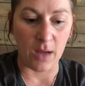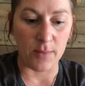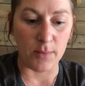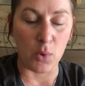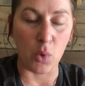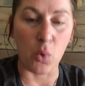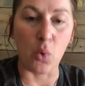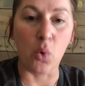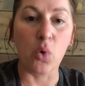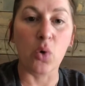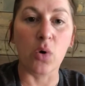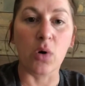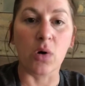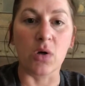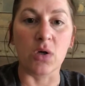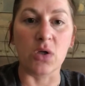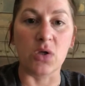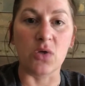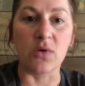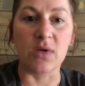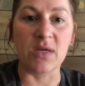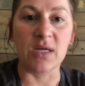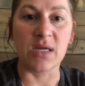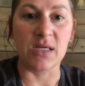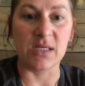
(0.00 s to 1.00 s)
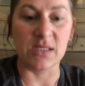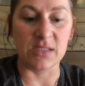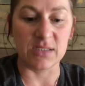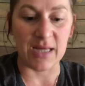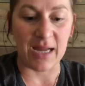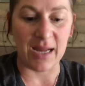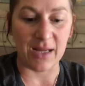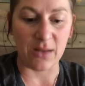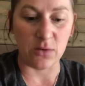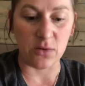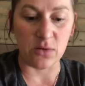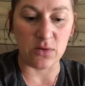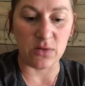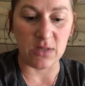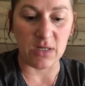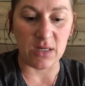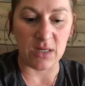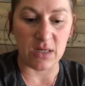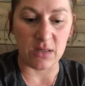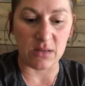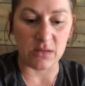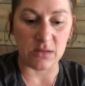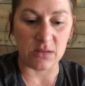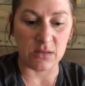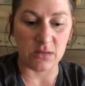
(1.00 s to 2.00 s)
or you can dilute
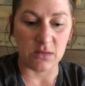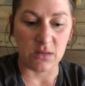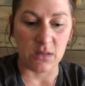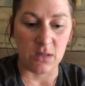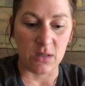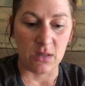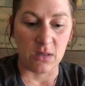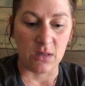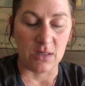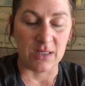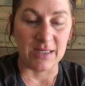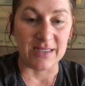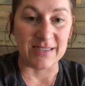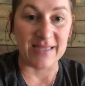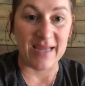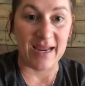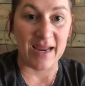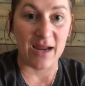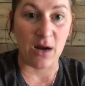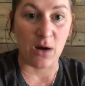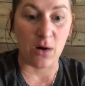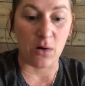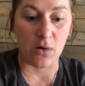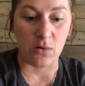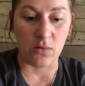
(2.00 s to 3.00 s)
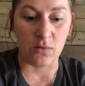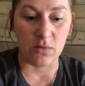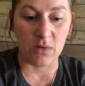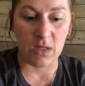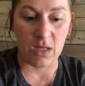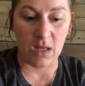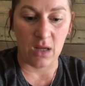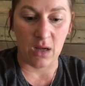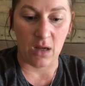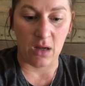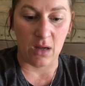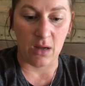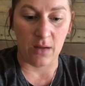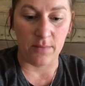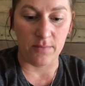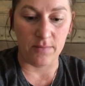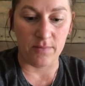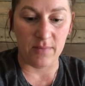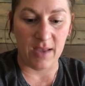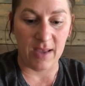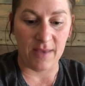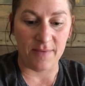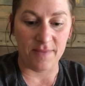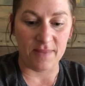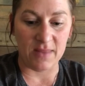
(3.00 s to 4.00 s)
it down
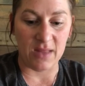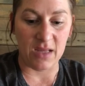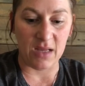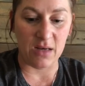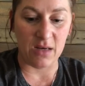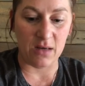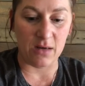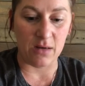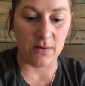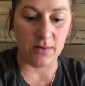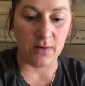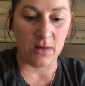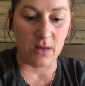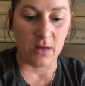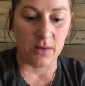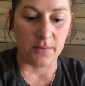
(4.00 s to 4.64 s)
and then